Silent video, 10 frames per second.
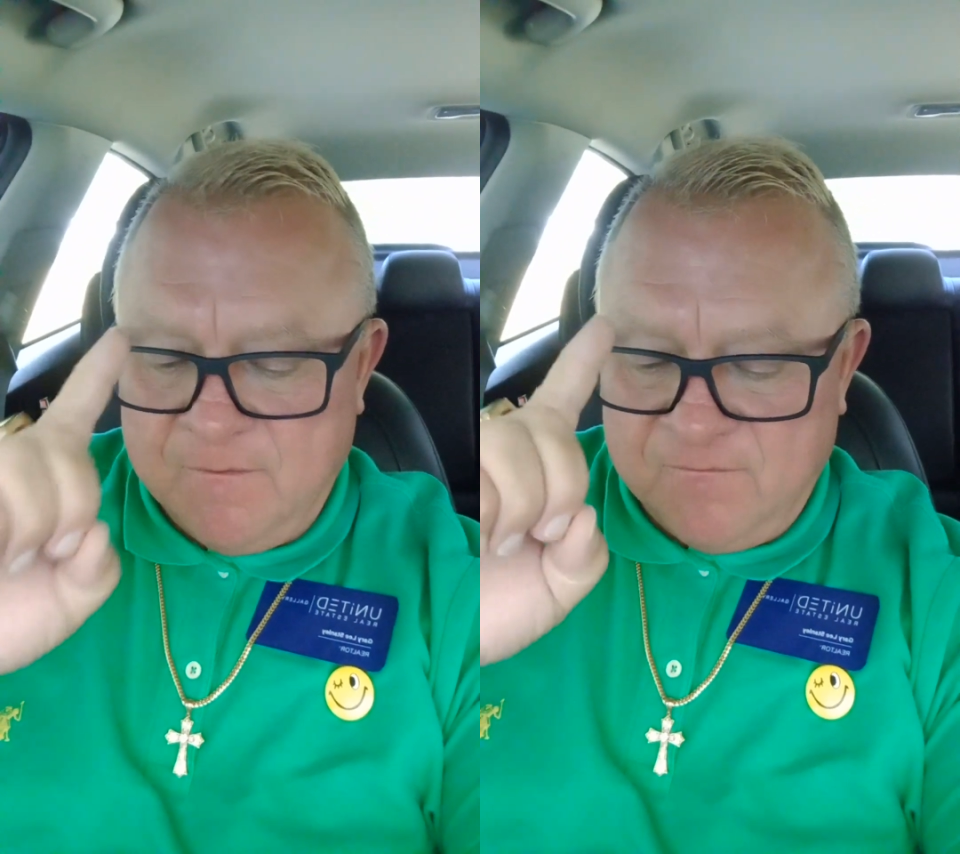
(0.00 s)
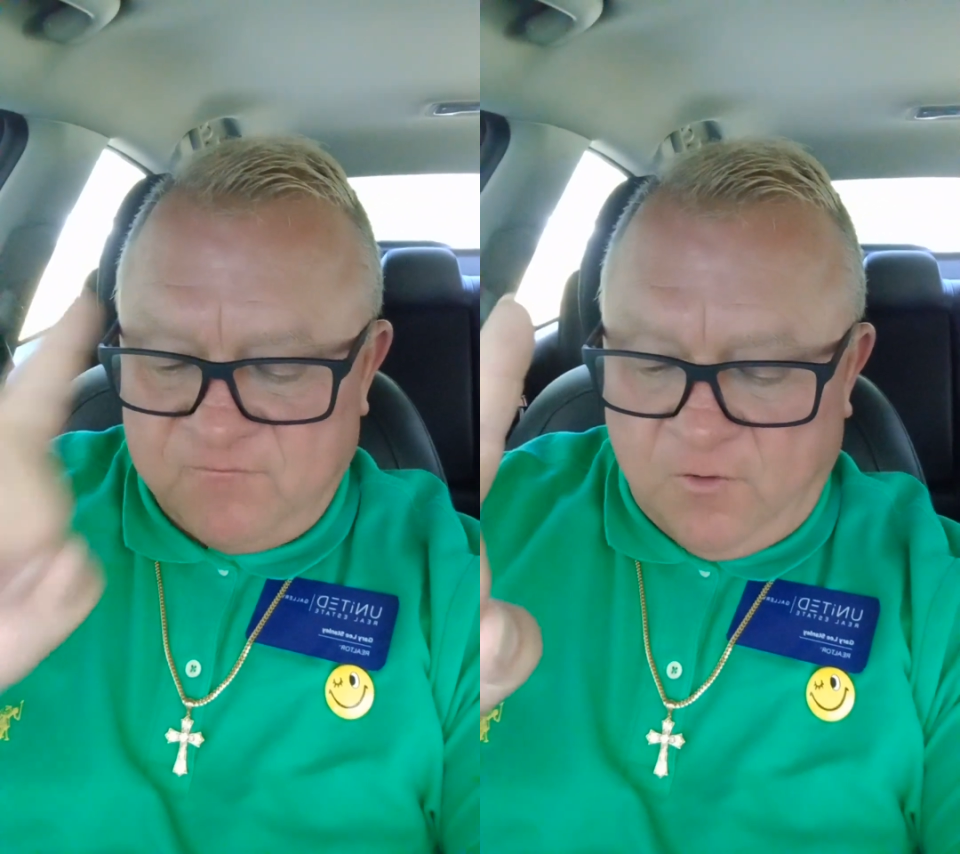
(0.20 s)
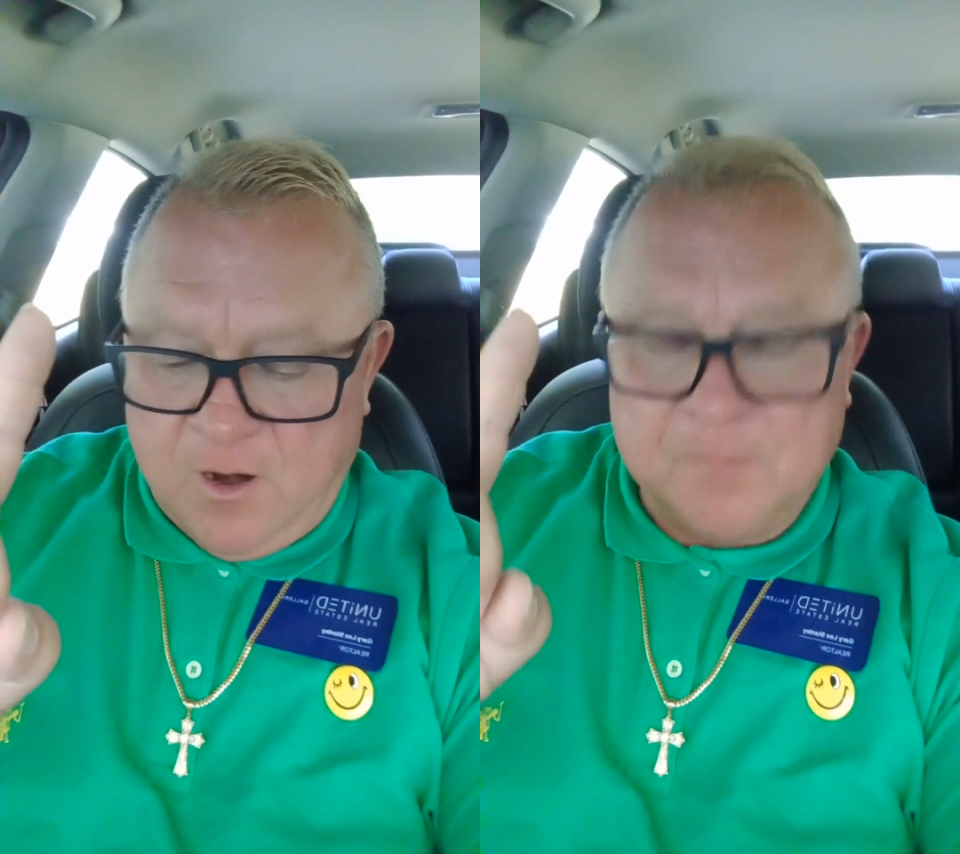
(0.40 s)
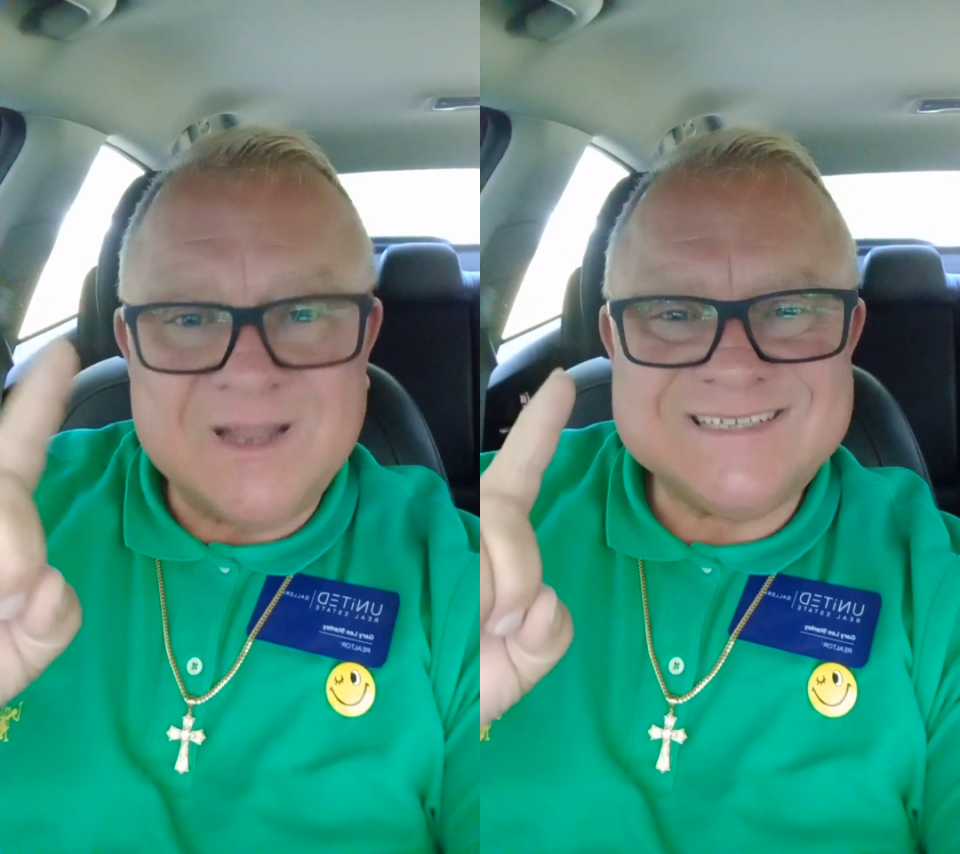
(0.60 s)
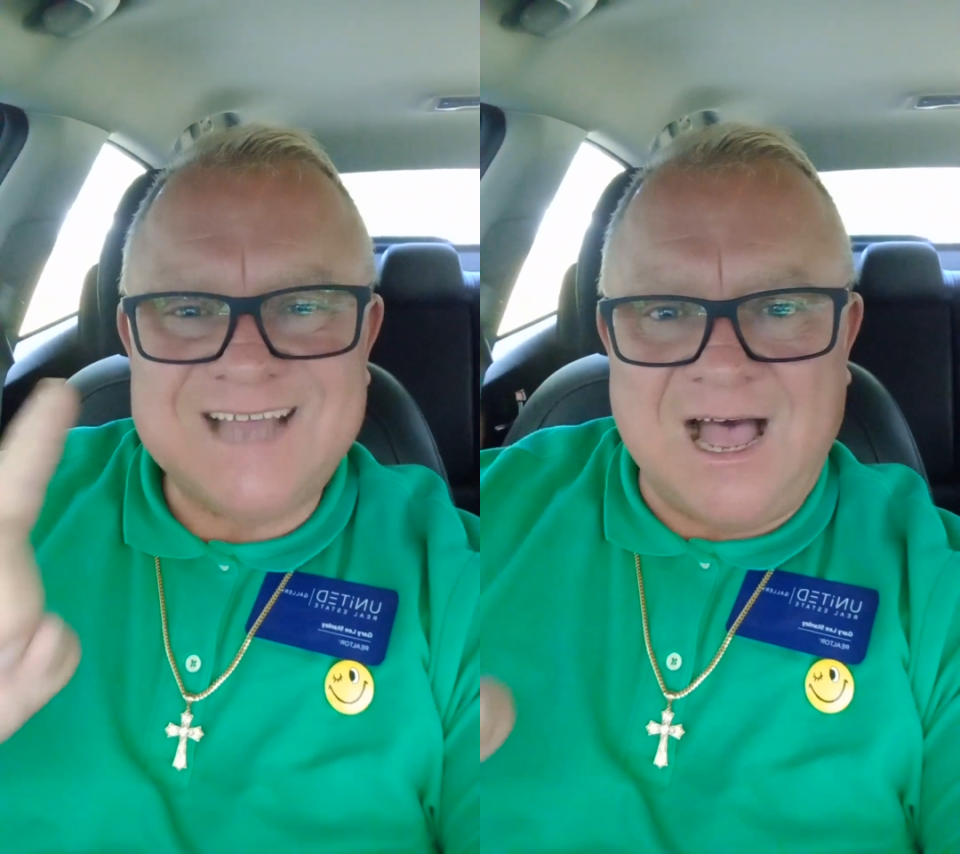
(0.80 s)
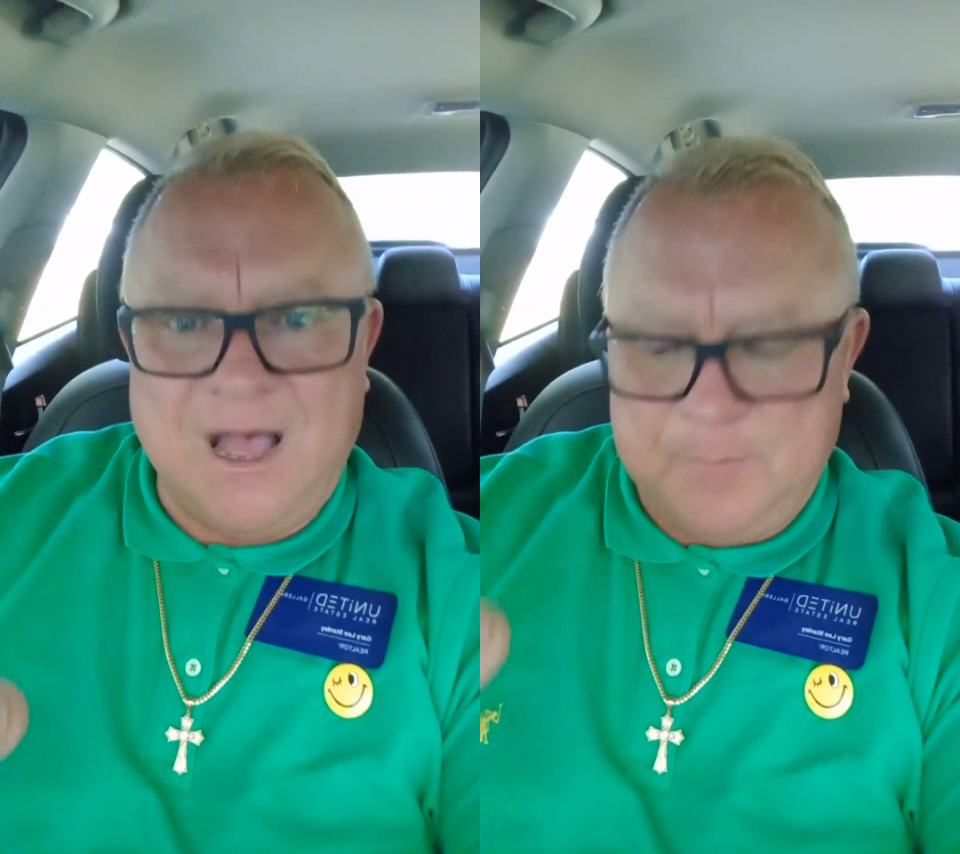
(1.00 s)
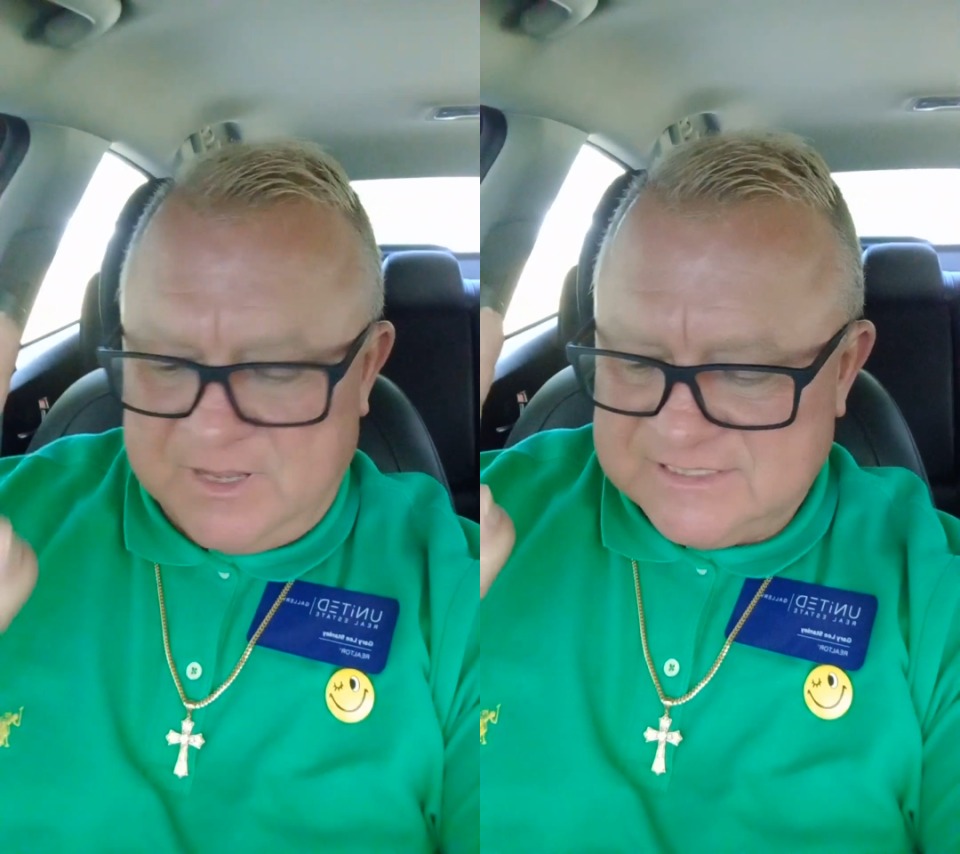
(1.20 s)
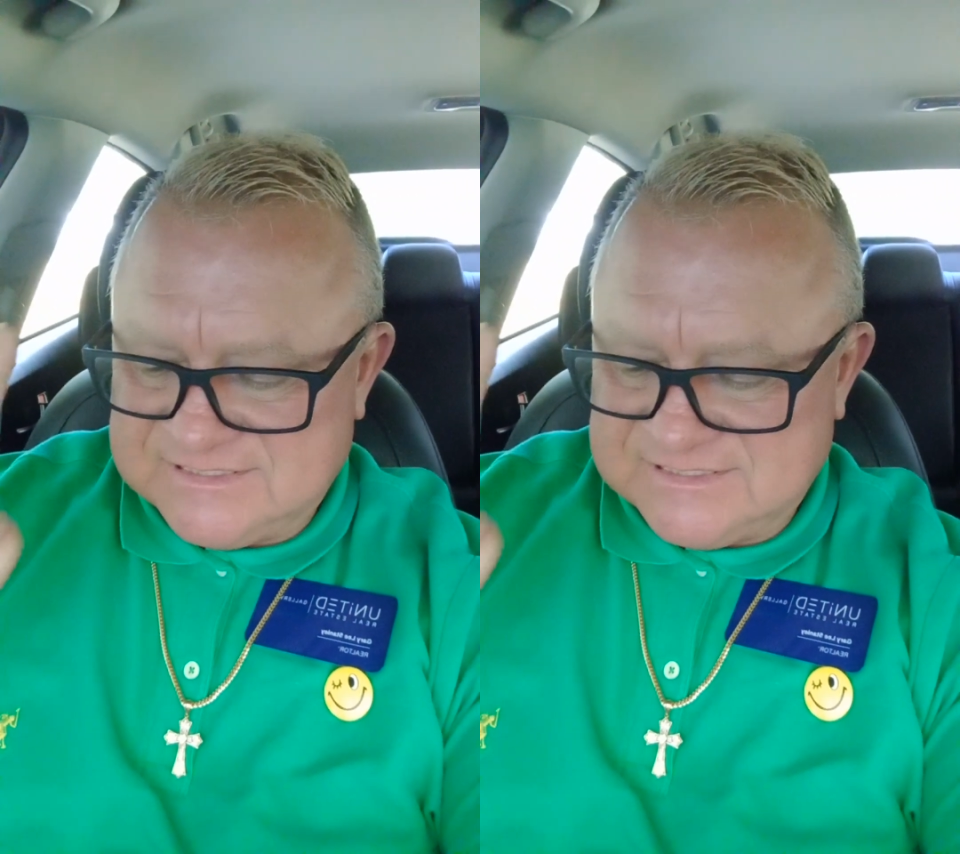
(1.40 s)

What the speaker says: from top